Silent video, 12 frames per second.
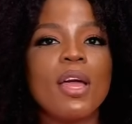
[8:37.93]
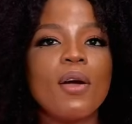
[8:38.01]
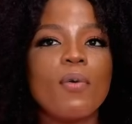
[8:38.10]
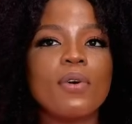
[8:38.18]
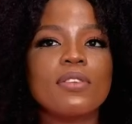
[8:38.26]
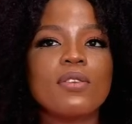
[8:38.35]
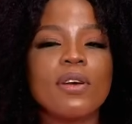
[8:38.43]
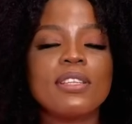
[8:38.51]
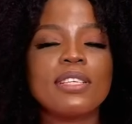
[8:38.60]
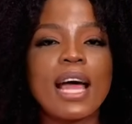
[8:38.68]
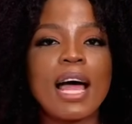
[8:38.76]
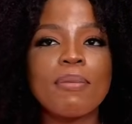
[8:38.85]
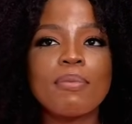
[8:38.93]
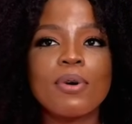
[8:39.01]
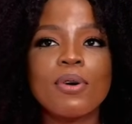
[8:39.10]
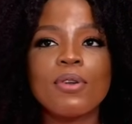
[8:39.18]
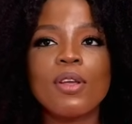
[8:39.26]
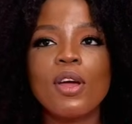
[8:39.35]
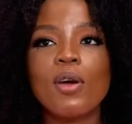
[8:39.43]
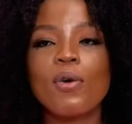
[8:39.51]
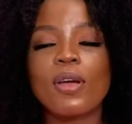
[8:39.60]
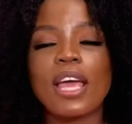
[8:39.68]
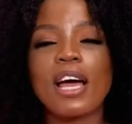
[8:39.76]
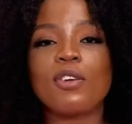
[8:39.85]
What's going to happen?
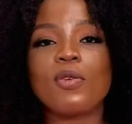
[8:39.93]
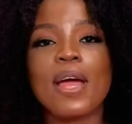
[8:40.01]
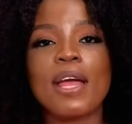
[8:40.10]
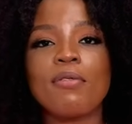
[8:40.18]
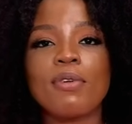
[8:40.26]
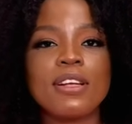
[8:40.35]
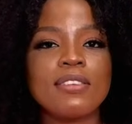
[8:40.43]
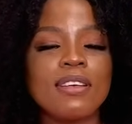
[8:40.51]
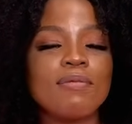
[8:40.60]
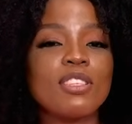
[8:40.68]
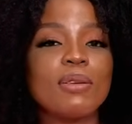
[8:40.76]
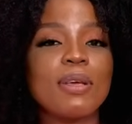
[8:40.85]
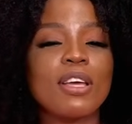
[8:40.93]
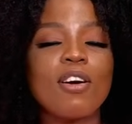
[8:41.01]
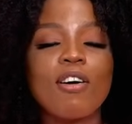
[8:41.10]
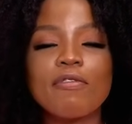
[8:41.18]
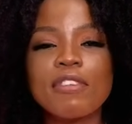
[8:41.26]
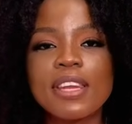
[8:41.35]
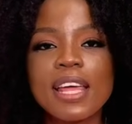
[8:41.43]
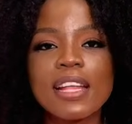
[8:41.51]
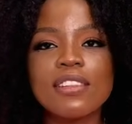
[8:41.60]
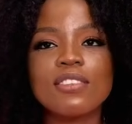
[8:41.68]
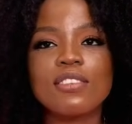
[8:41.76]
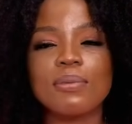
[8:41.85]
Okay, how do I raise him to be
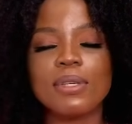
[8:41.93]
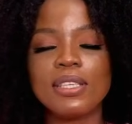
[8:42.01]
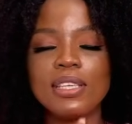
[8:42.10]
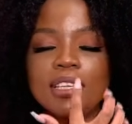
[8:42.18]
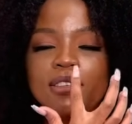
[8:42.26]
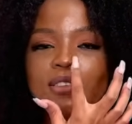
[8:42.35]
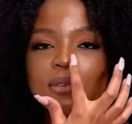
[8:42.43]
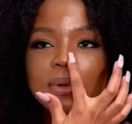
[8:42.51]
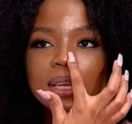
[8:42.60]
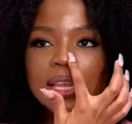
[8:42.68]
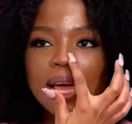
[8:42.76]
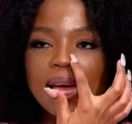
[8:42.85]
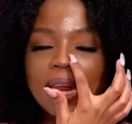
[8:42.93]
confident, to be this, to be that?